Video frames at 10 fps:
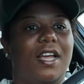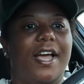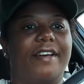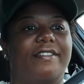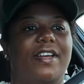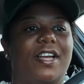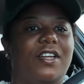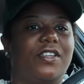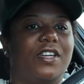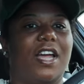I
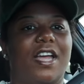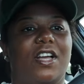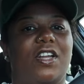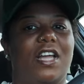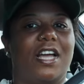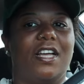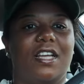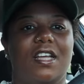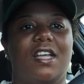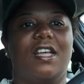found. I ain't gonna
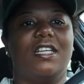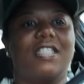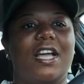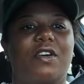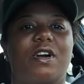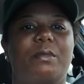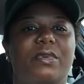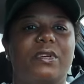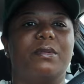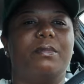lie. It's like
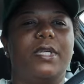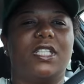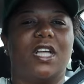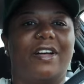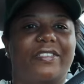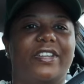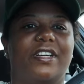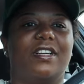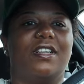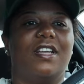Crumbl but softer
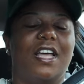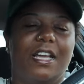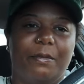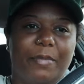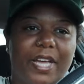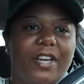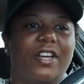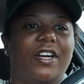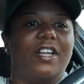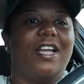and better
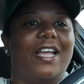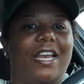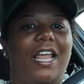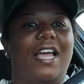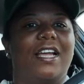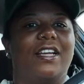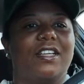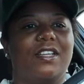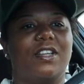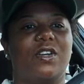and like
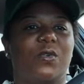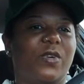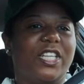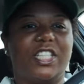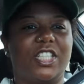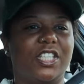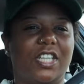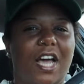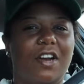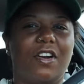richer.
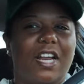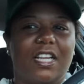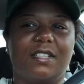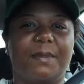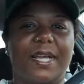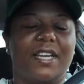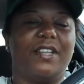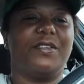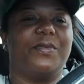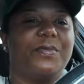I don't know how to explain
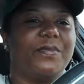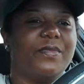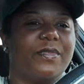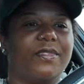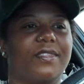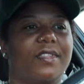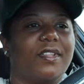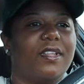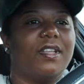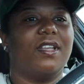
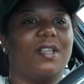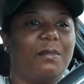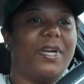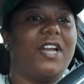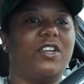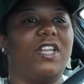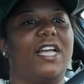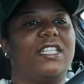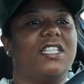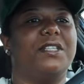it. But I do
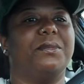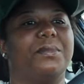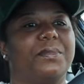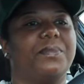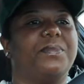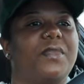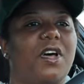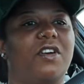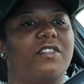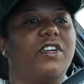like Chip
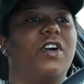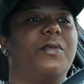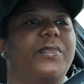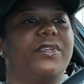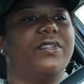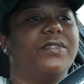over Crumbl.